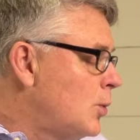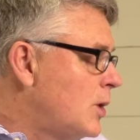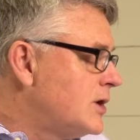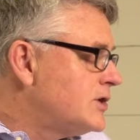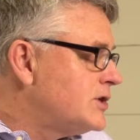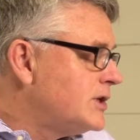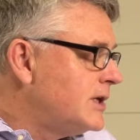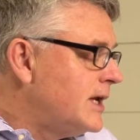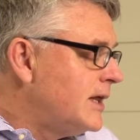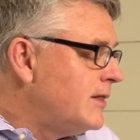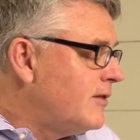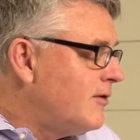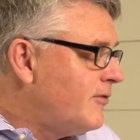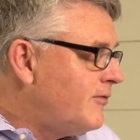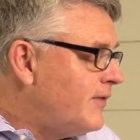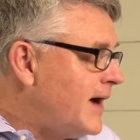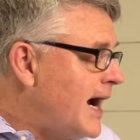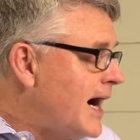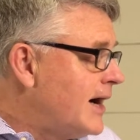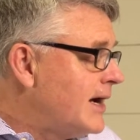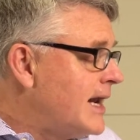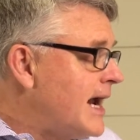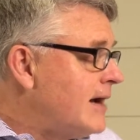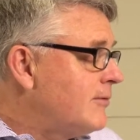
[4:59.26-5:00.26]
wasn't in the
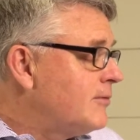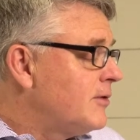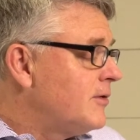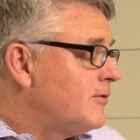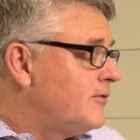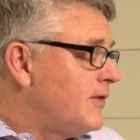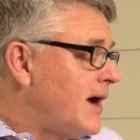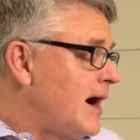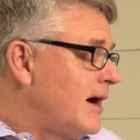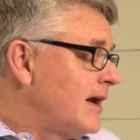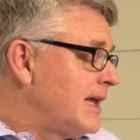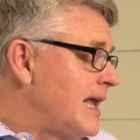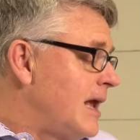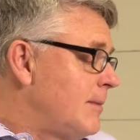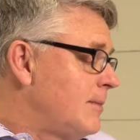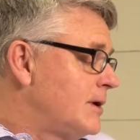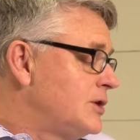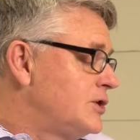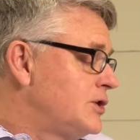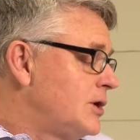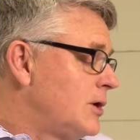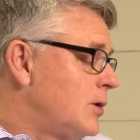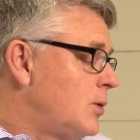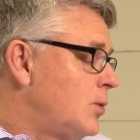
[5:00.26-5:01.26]
fire. And after the fire came a
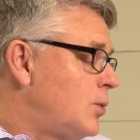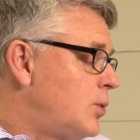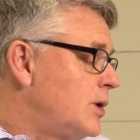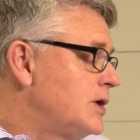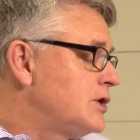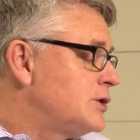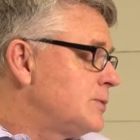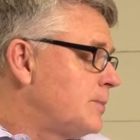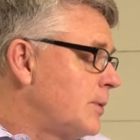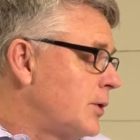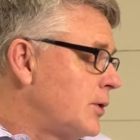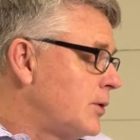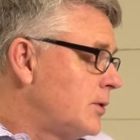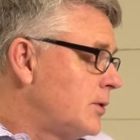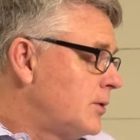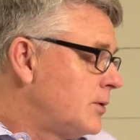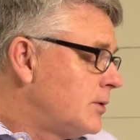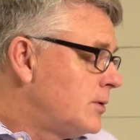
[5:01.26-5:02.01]
gentle whisper.